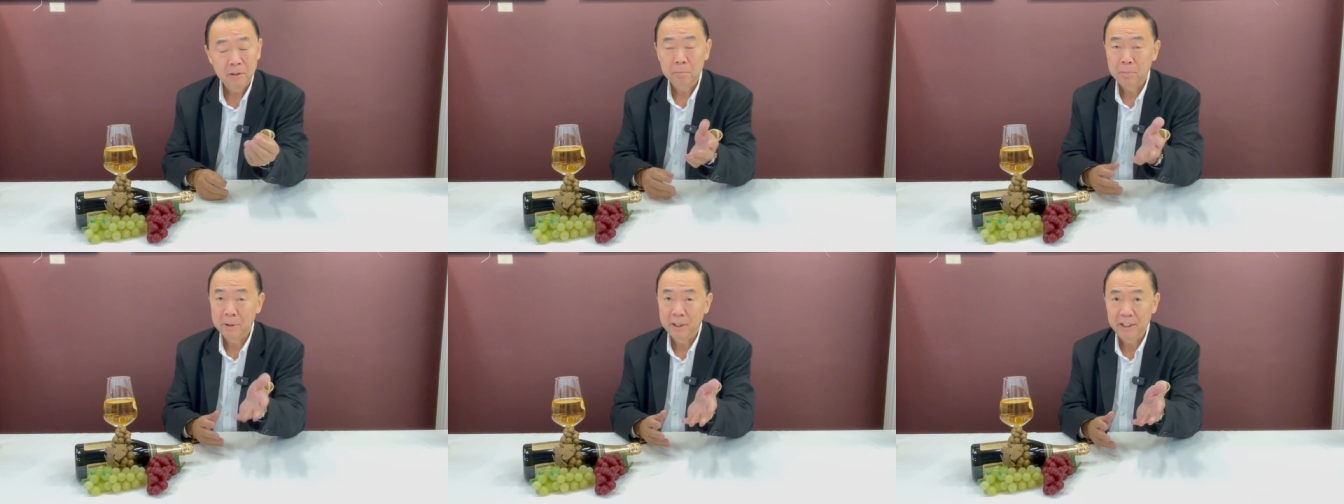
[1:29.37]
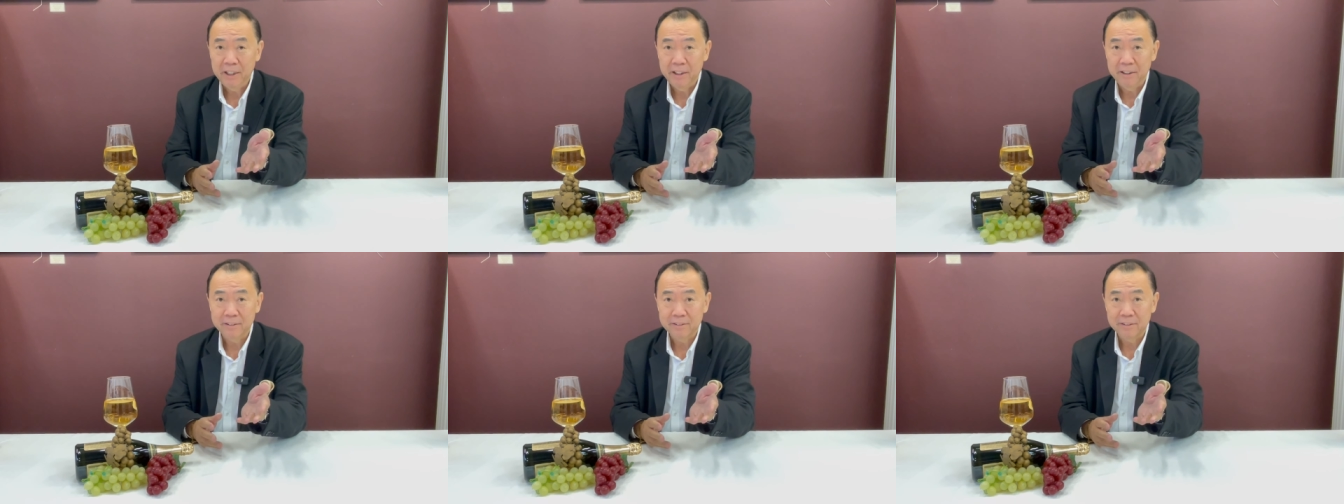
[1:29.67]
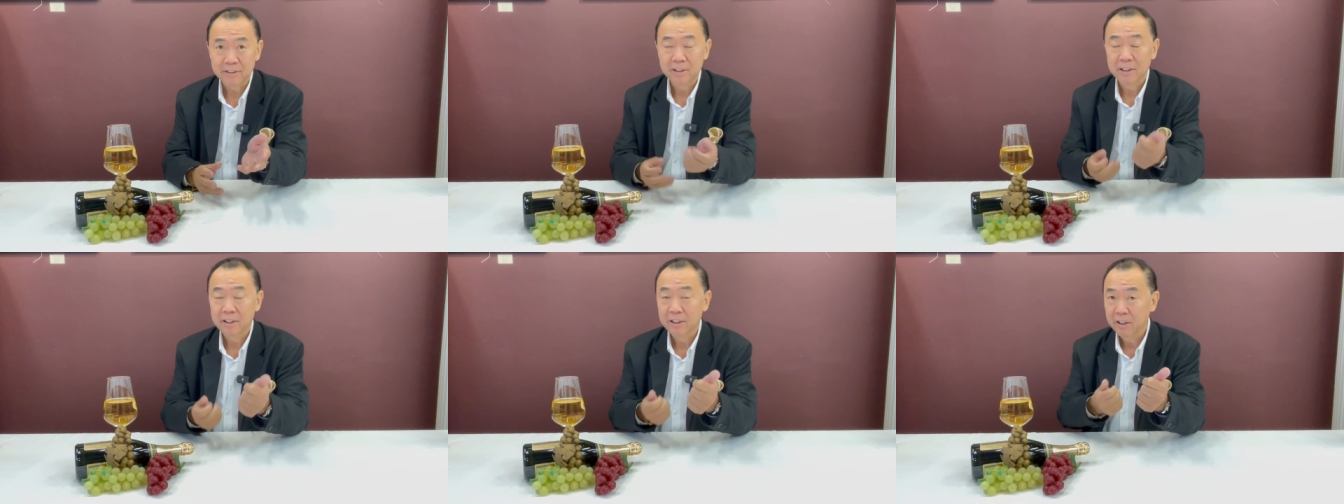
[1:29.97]
please
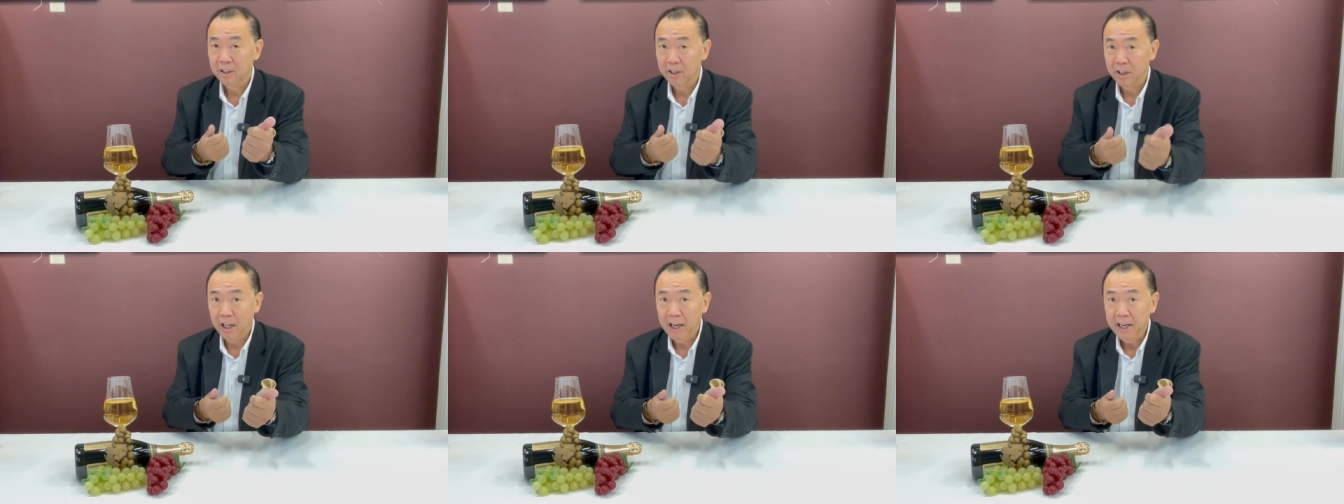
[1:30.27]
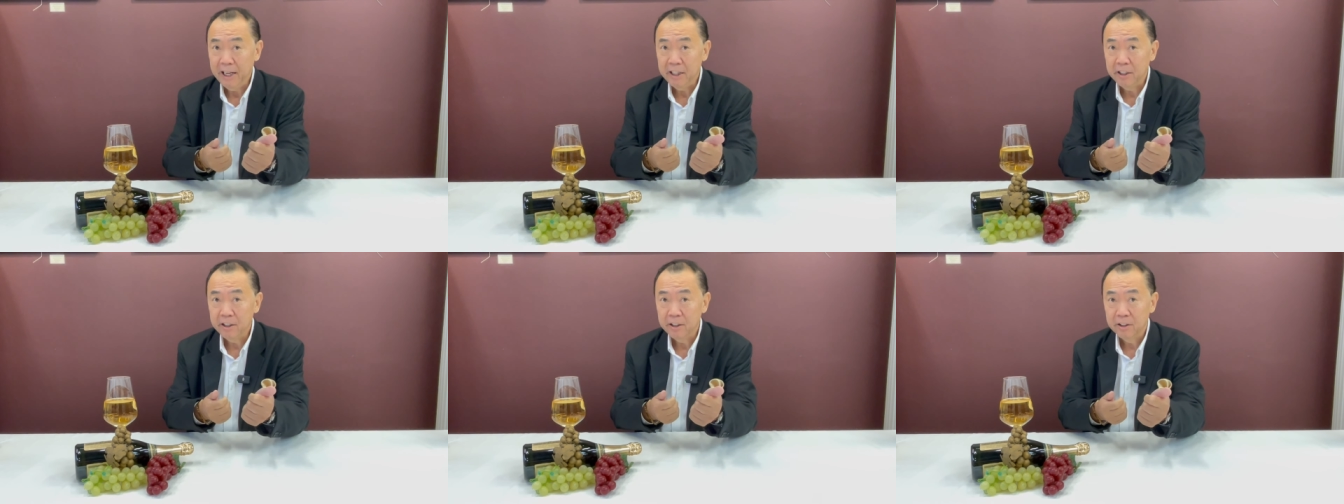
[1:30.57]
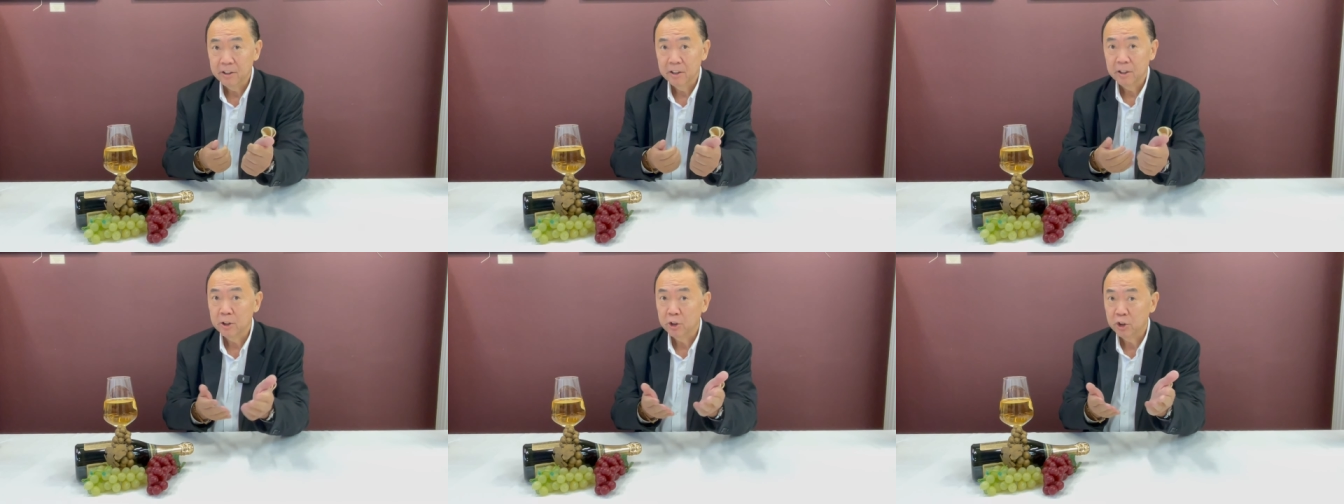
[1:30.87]
like,
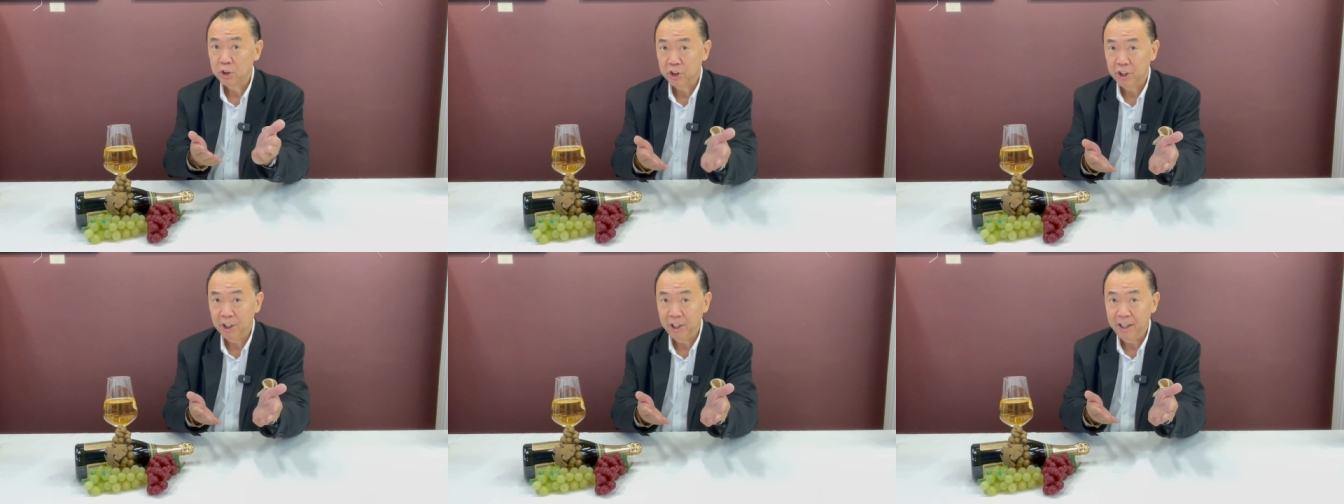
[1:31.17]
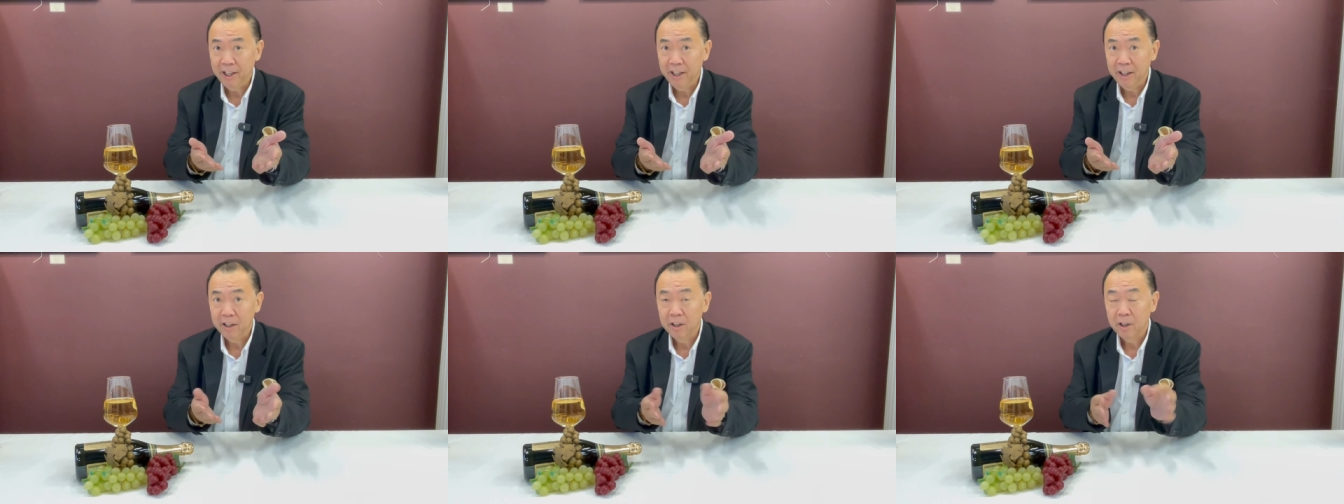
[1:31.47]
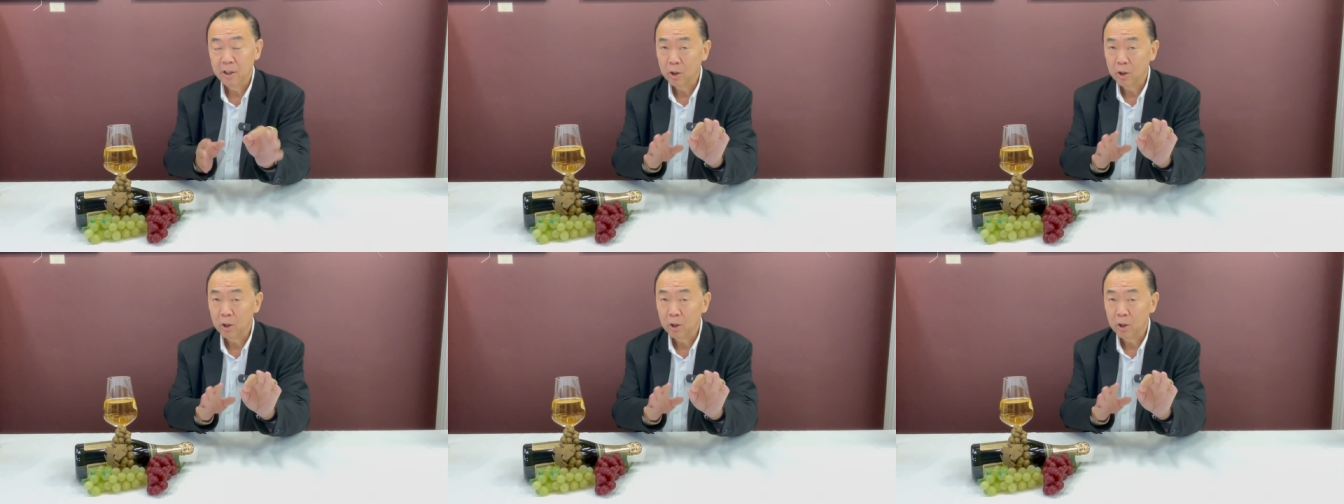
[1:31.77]
share,